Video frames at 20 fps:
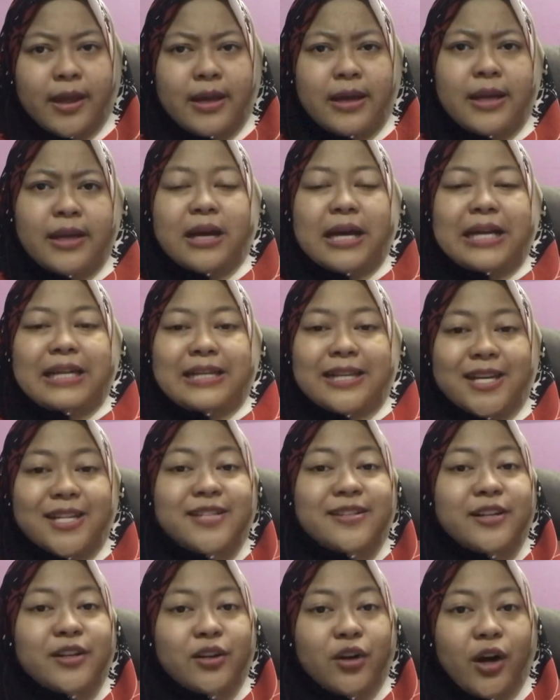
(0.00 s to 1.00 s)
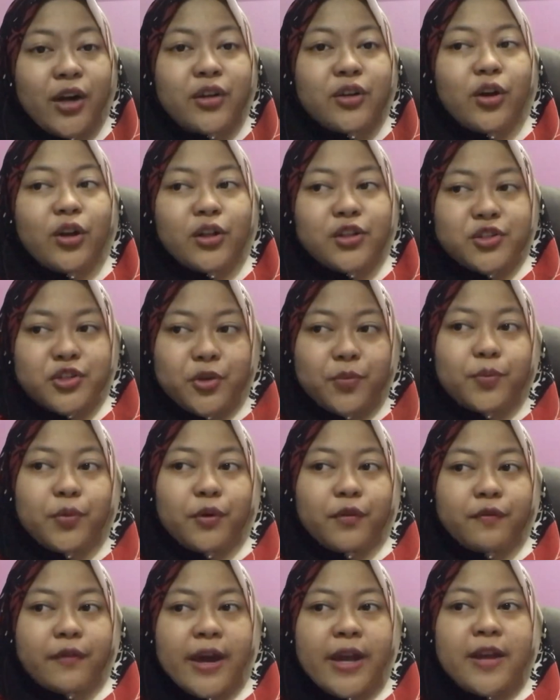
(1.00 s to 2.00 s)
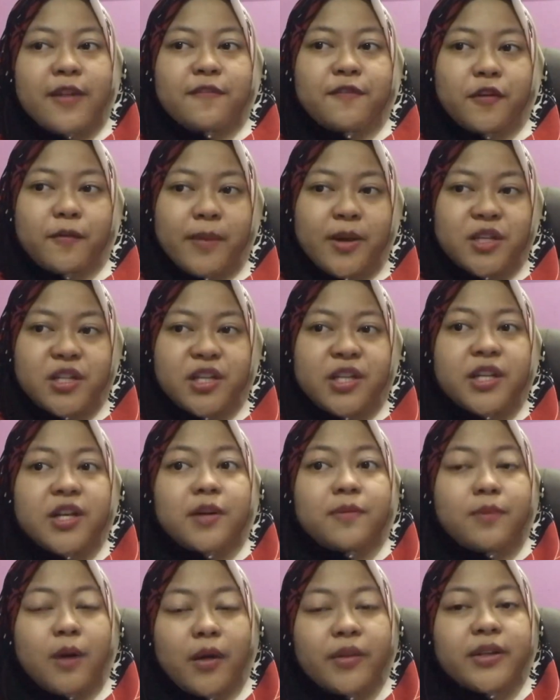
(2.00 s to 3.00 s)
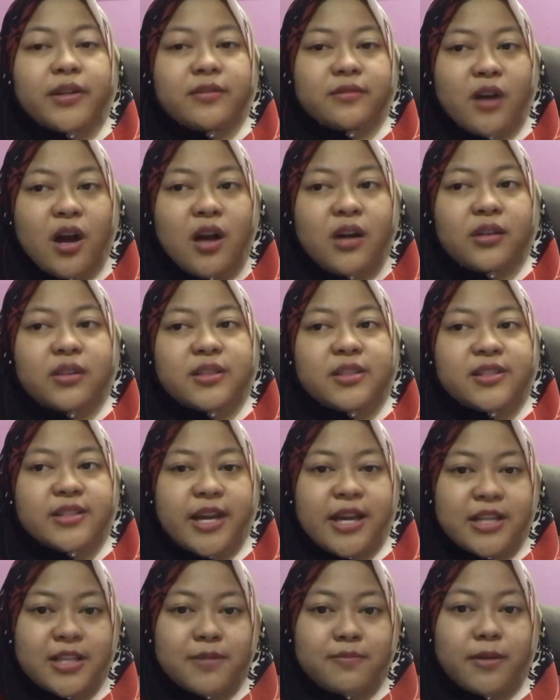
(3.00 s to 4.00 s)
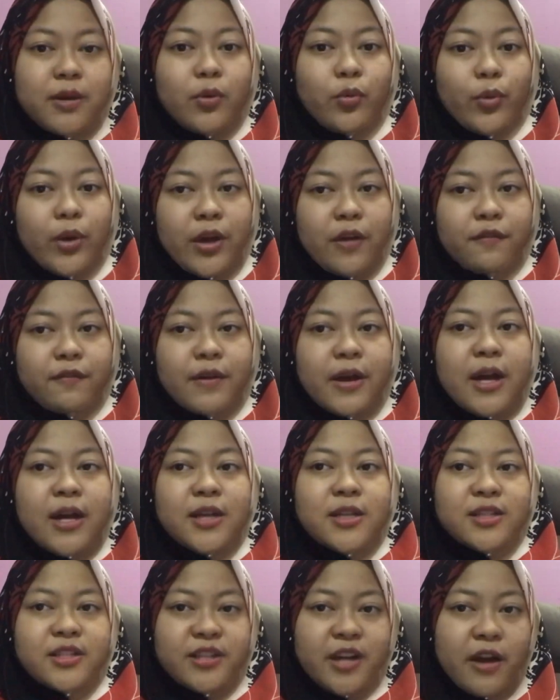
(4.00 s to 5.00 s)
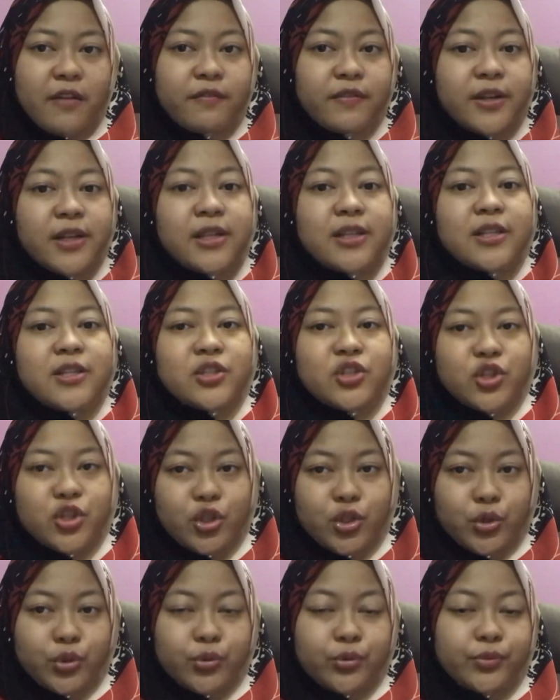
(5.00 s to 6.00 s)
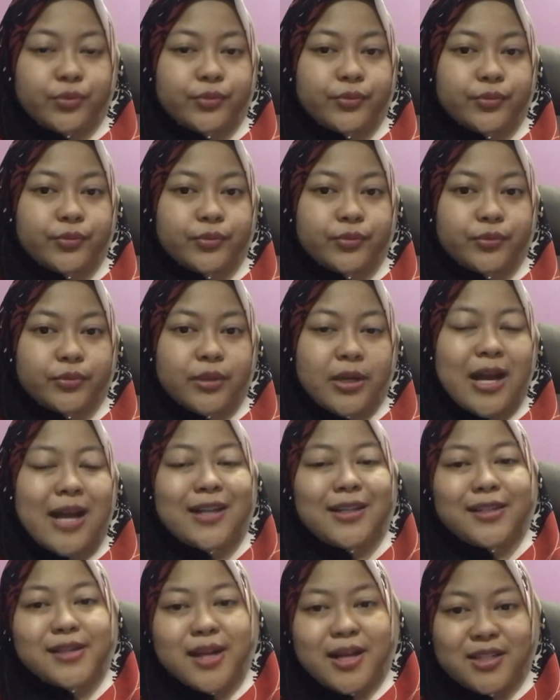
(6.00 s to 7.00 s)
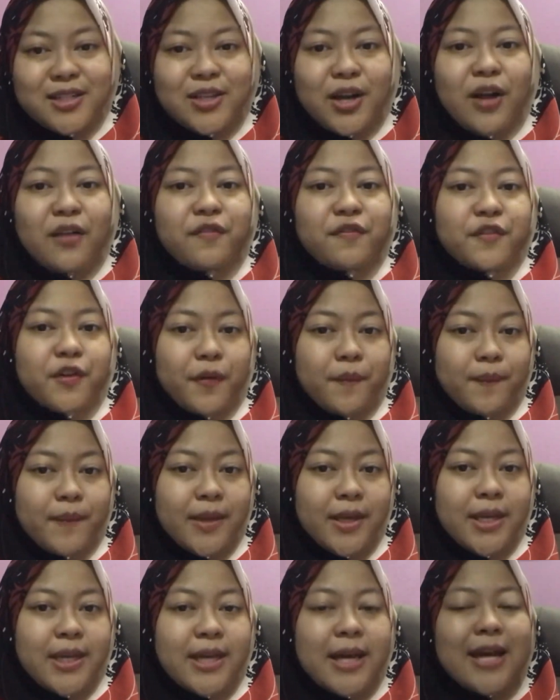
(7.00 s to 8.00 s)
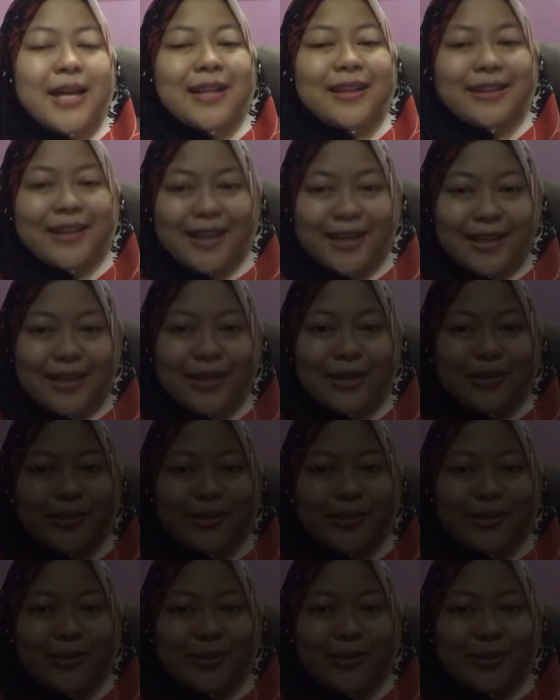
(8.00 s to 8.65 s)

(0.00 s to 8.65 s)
This record also provides information about the rock seismic wave travel through. That's all from me. Thank you.